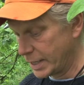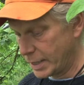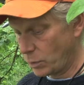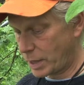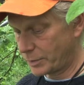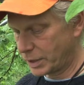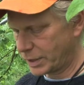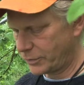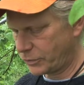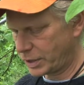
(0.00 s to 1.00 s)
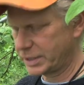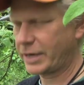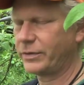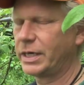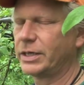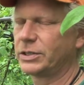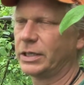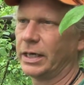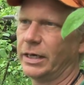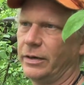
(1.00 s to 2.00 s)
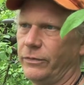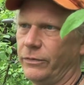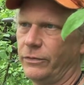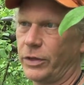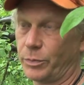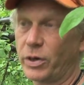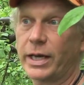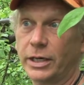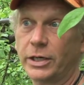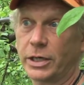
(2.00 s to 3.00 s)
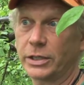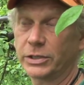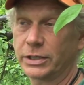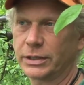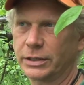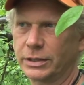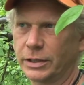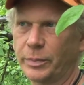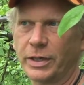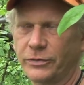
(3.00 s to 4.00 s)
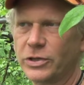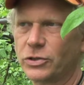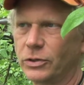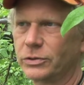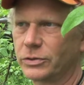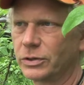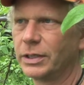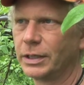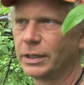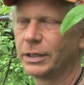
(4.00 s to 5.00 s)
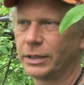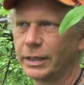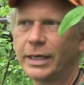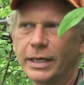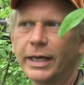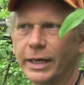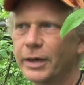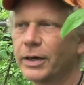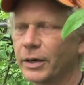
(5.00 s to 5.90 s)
What I'm looking for is evidence of the predators, the beneficials, eating